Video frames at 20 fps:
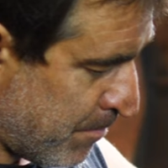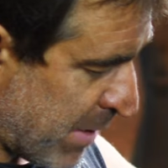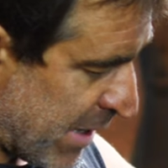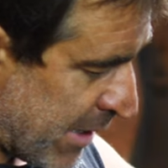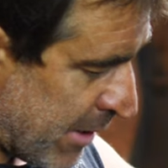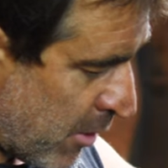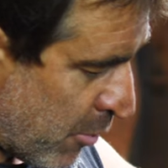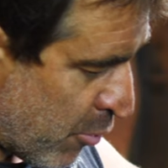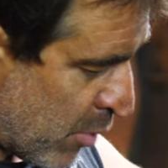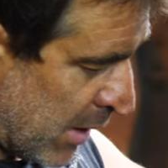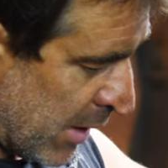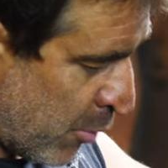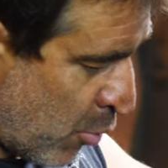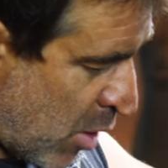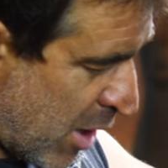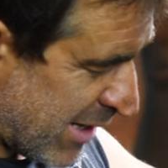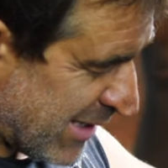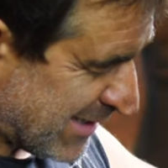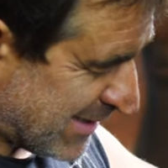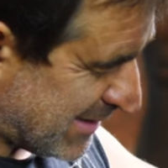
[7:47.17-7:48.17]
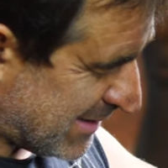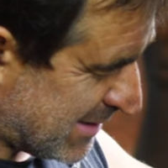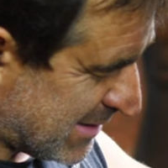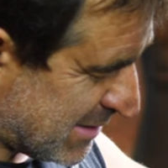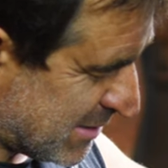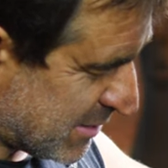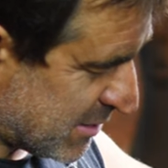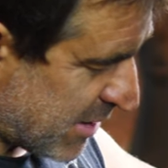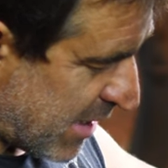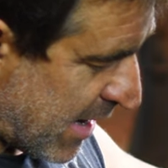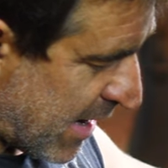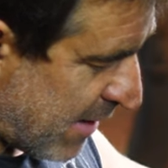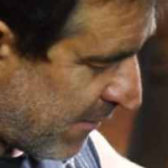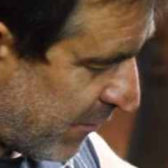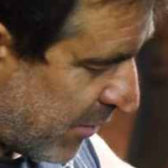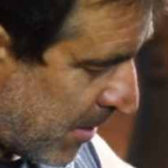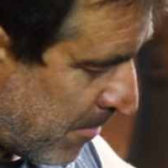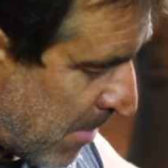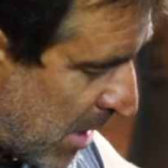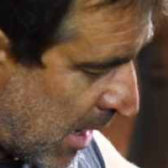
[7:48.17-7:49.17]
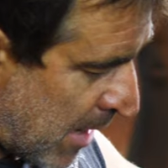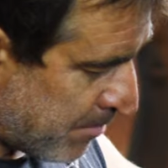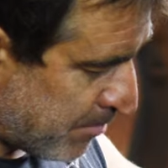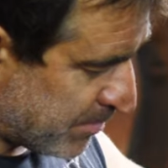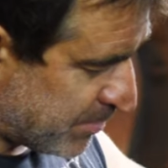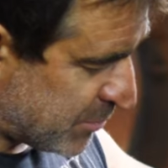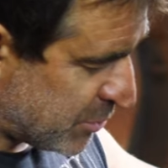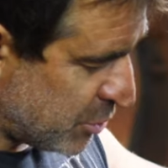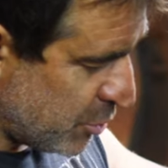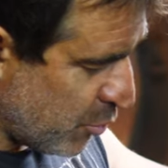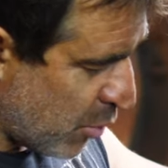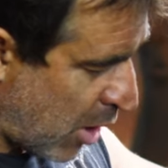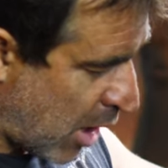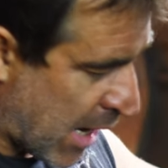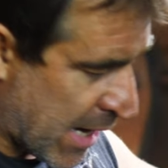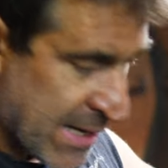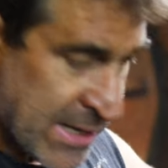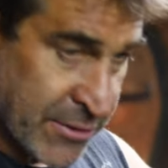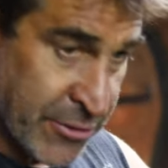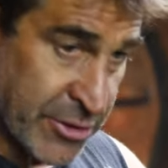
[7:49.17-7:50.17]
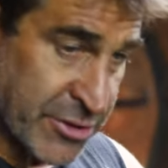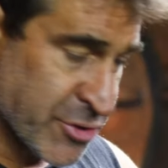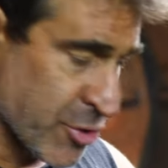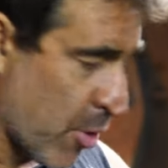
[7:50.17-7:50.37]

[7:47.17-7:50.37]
but I don't really want to have them up too high either.